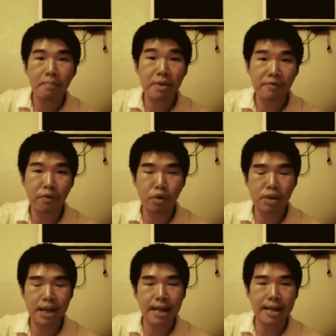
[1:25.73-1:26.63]

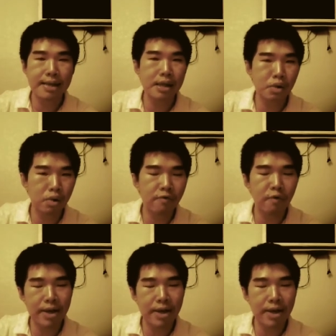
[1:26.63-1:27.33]
before taking this course.